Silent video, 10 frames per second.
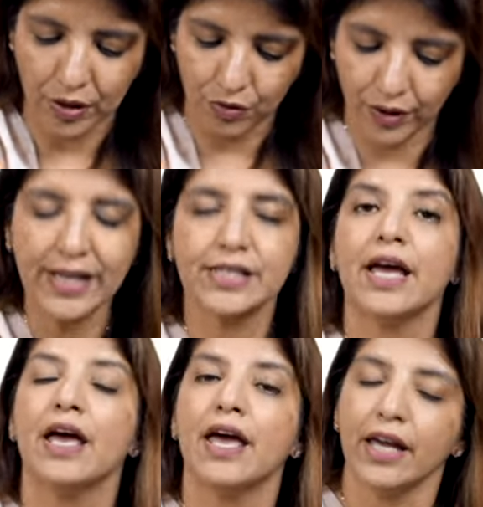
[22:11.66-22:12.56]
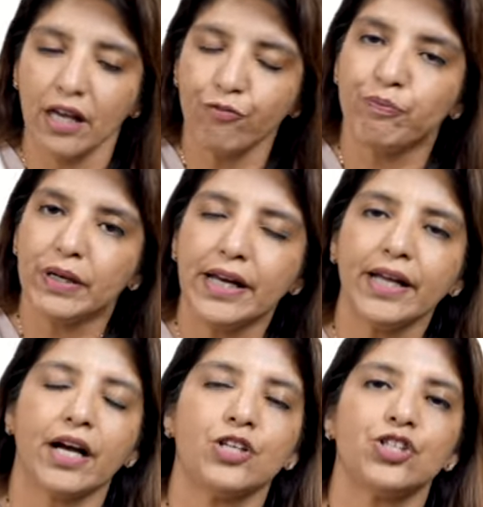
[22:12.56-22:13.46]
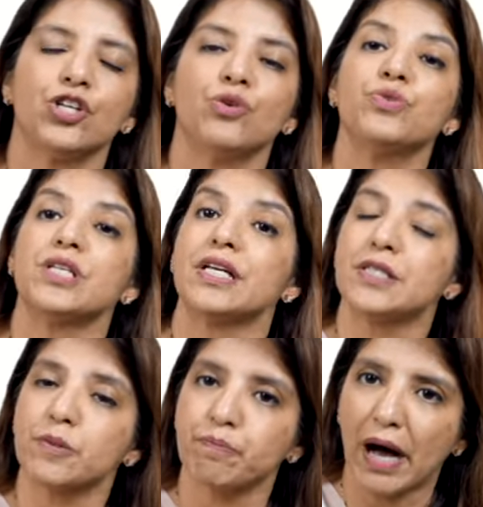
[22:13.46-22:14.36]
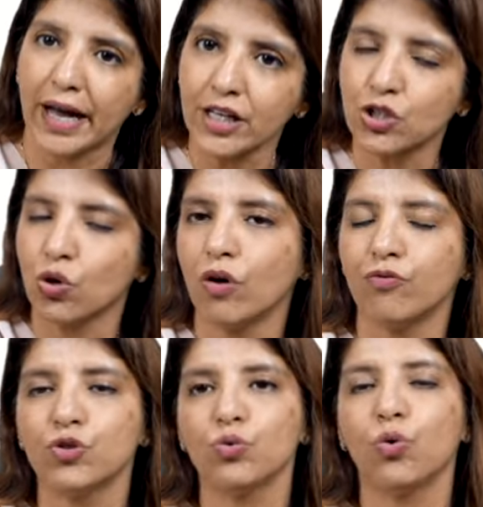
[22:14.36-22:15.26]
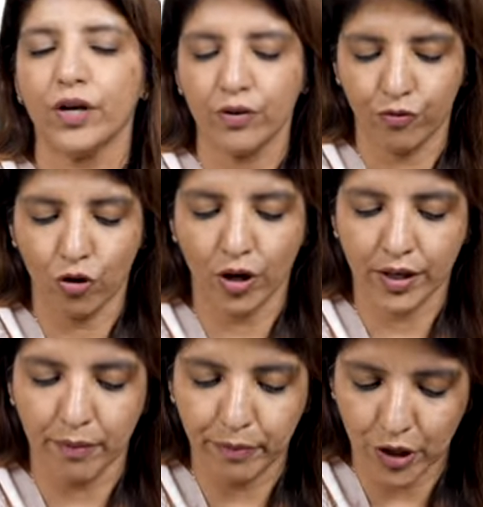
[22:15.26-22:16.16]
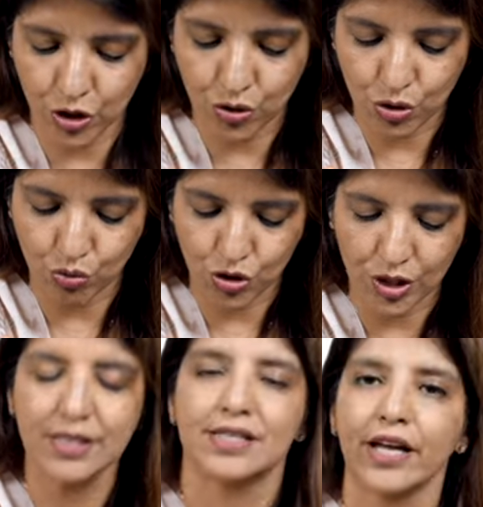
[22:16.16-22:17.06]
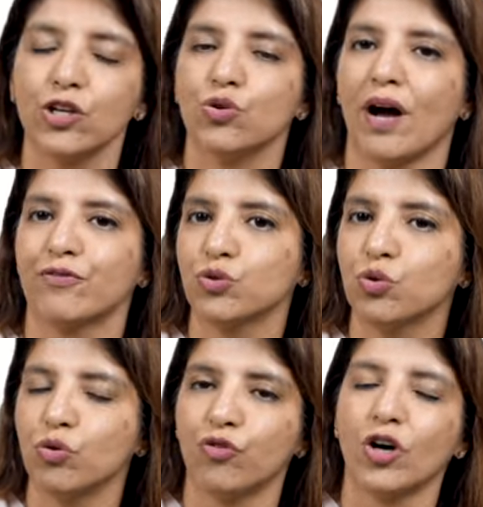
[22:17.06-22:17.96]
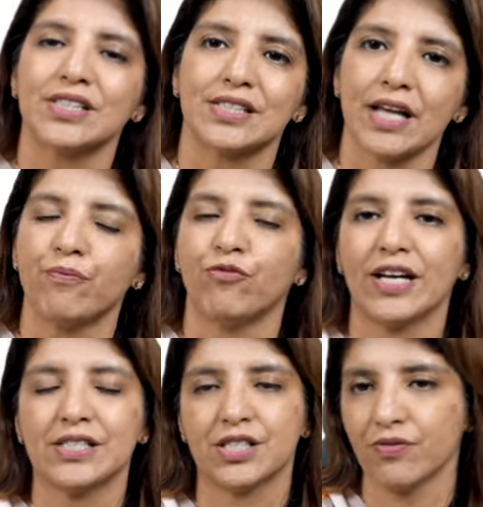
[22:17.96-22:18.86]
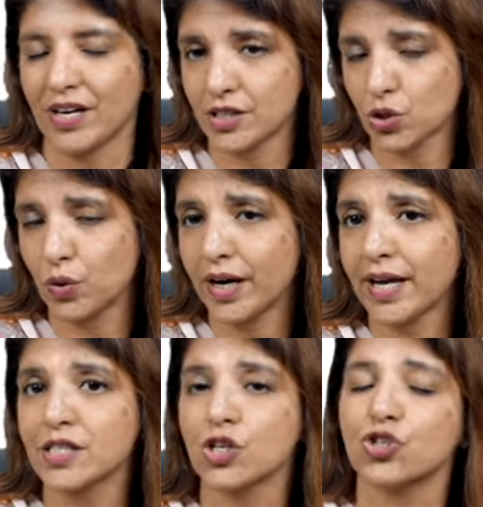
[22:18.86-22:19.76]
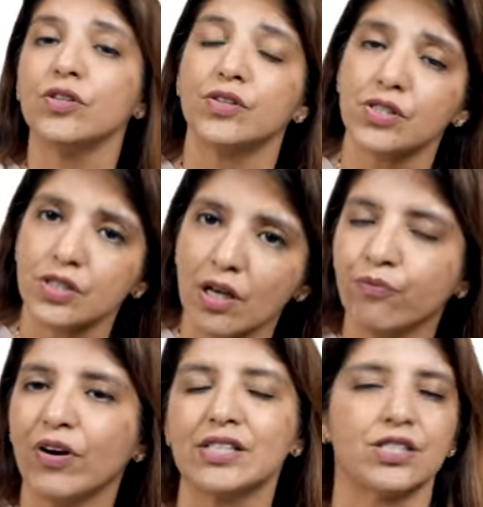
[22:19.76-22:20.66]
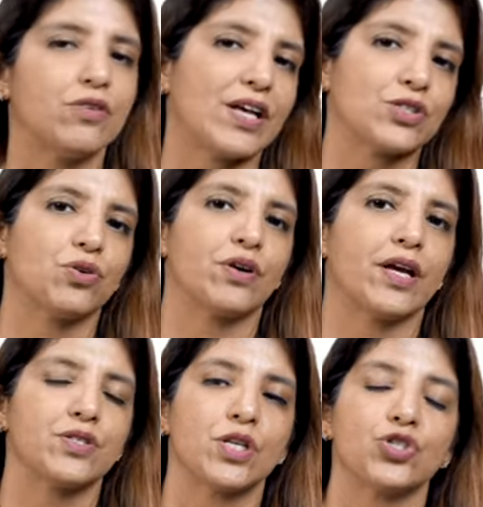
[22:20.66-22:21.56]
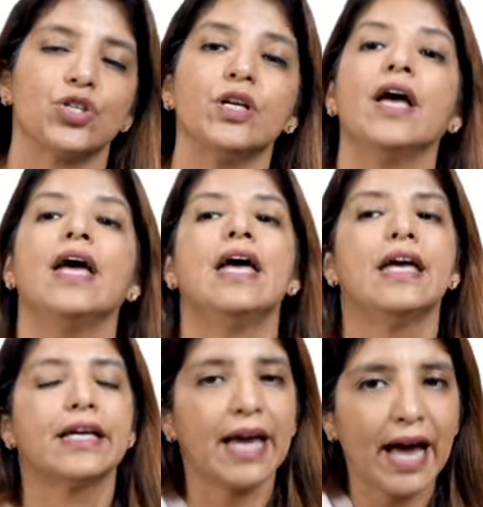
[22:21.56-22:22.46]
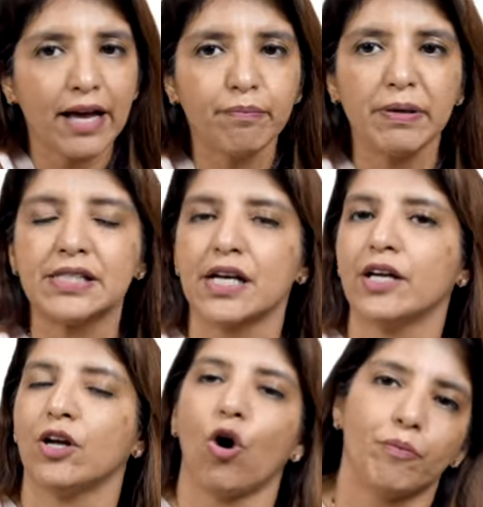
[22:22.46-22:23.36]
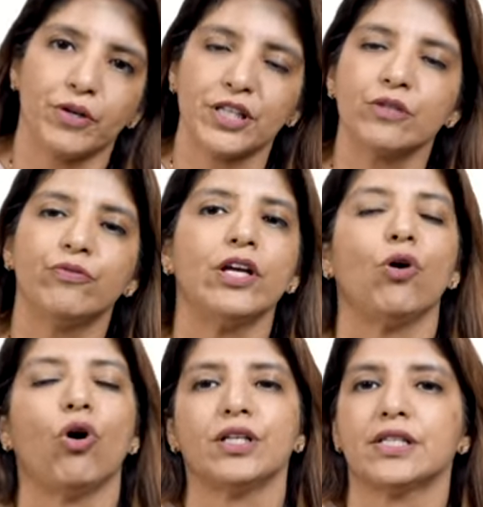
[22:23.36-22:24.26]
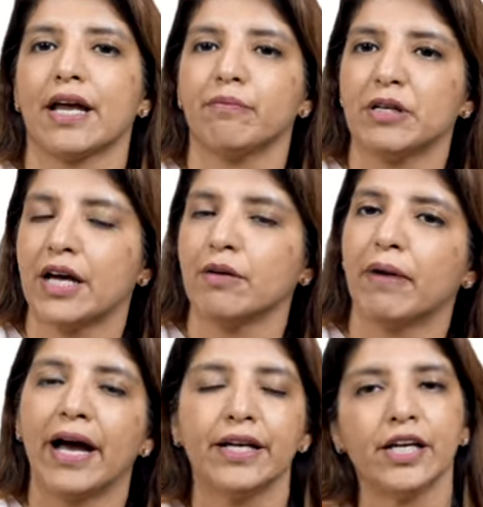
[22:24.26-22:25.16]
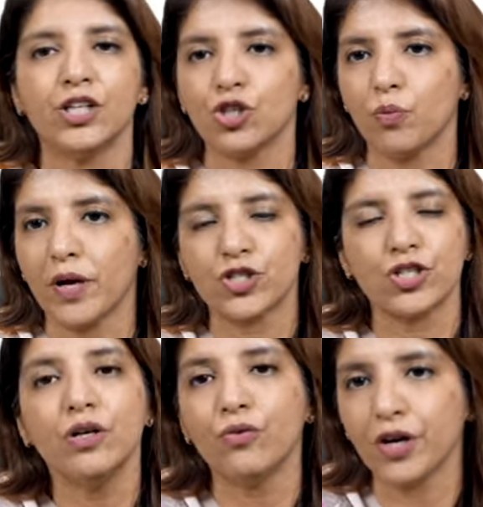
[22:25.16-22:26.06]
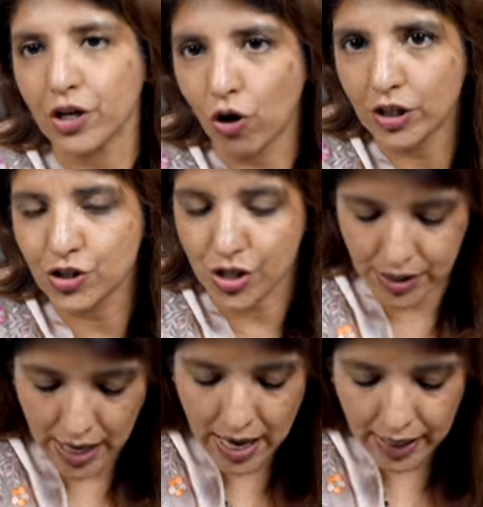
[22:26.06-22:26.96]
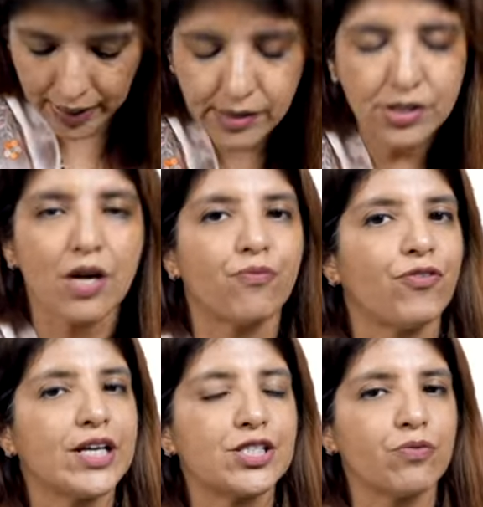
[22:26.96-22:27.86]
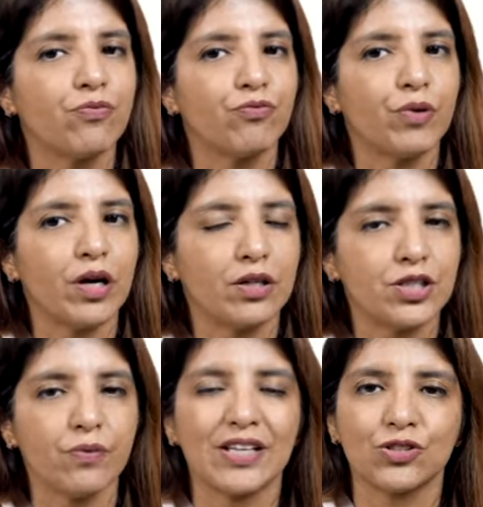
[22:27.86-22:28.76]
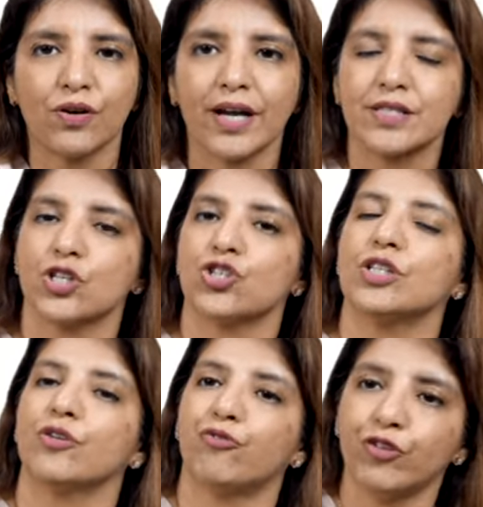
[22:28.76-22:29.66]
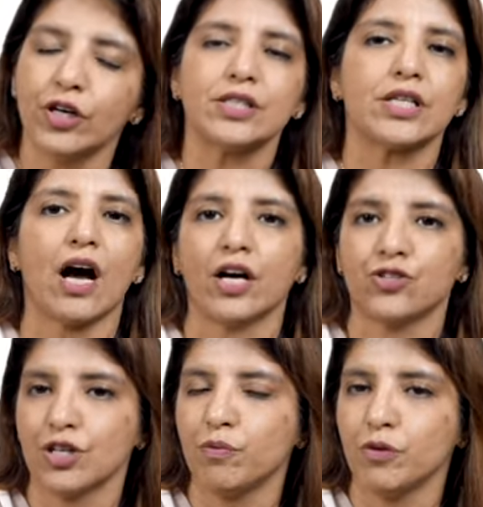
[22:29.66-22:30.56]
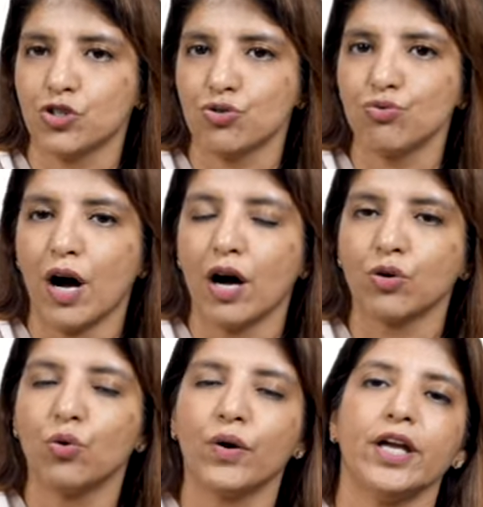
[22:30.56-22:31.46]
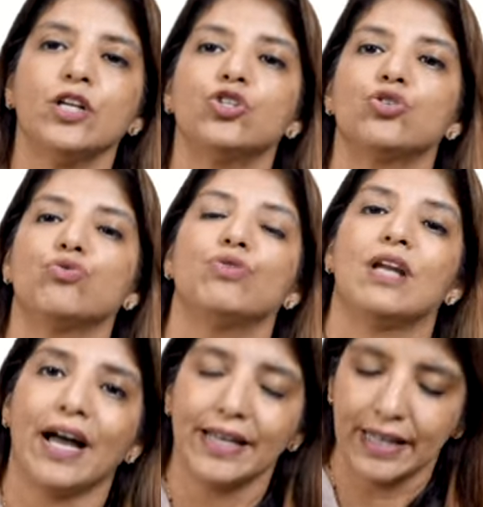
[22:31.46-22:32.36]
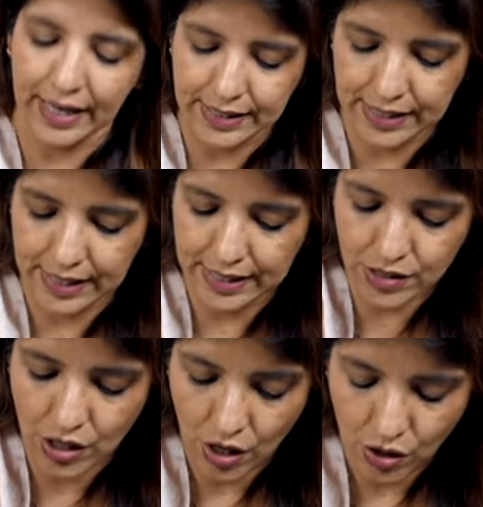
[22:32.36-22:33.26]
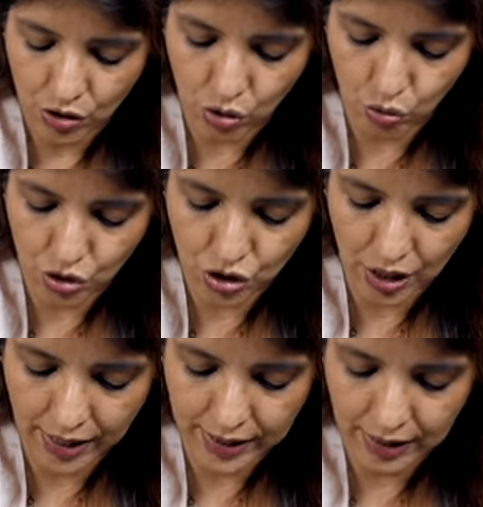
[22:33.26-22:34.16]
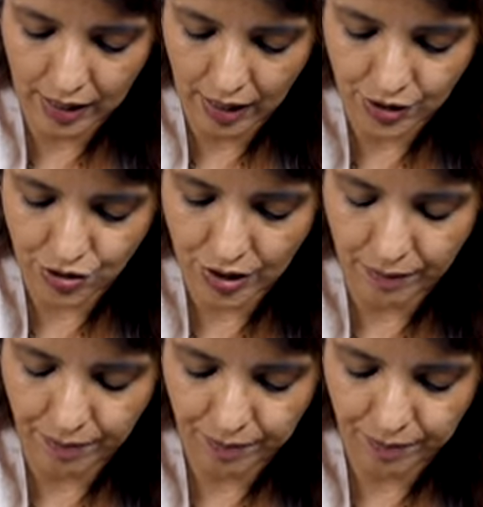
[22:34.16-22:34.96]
right? If bleeding continues in spite of going for compression sutures, then you have to go for stepwise devascularization. This stepwise devascularization can be done operatively or it can be done by an interventional radiologist. In stepwise de uh, devascularization, the first artery which you are going to ligate is uterine artery